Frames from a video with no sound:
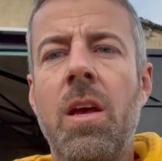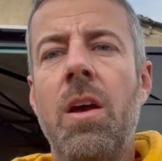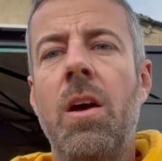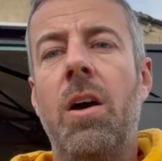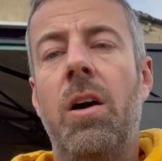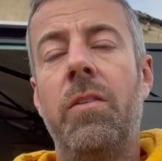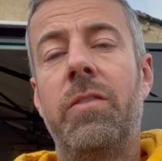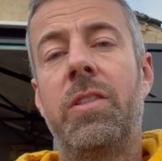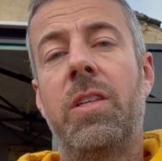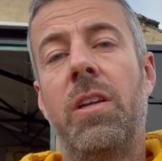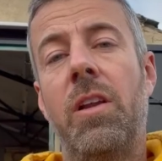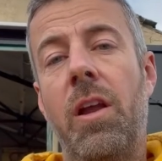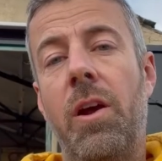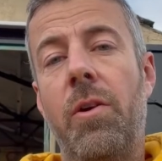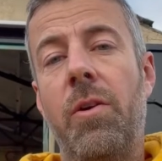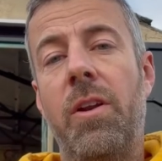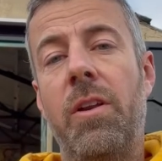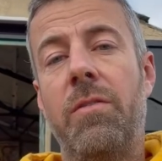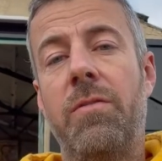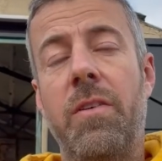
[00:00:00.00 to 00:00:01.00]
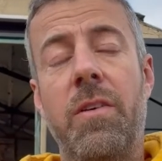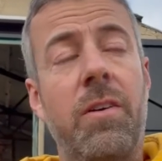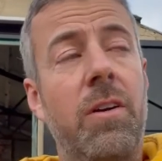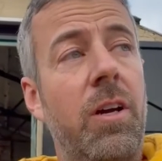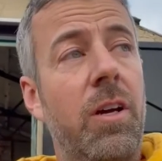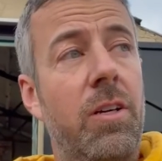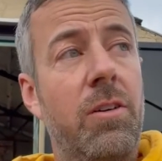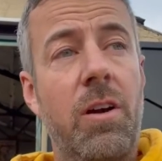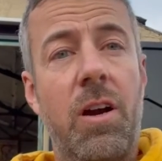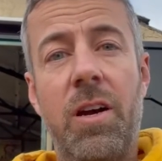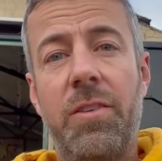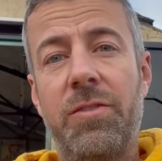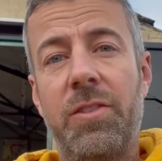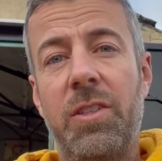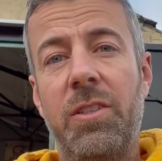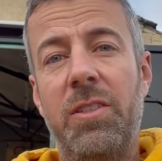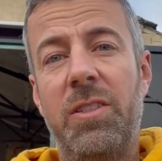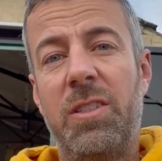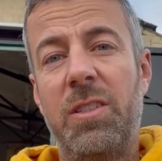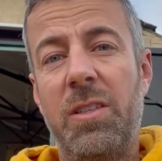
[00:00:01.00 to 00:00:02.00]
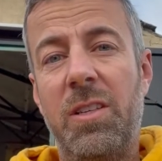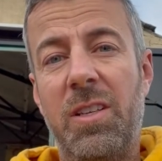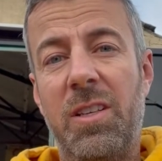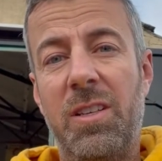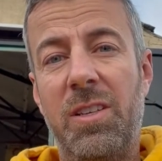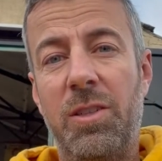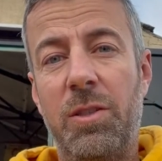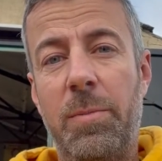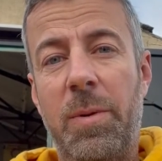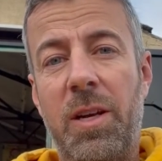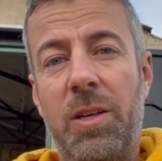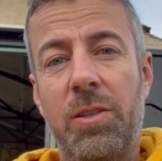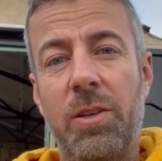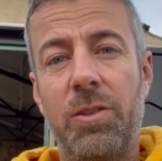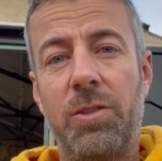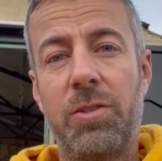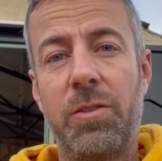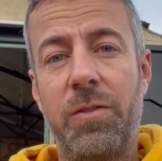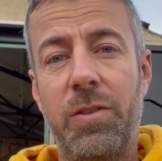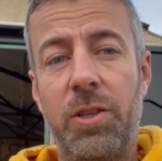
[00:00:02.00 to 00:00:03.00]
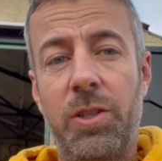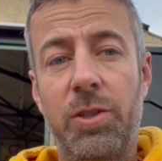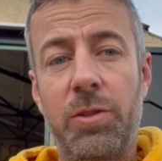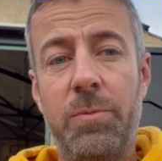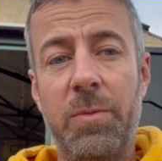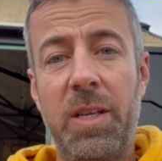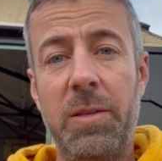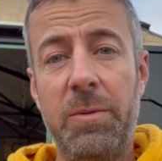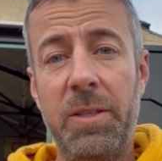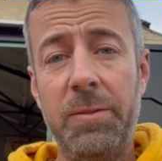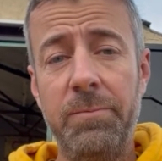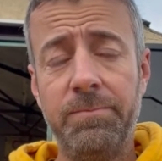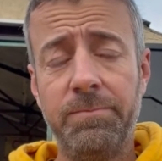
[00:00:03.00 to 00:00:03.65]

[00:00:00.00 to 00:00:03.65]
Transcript: Obviously lowering a crafter is a little bit controversial maybe.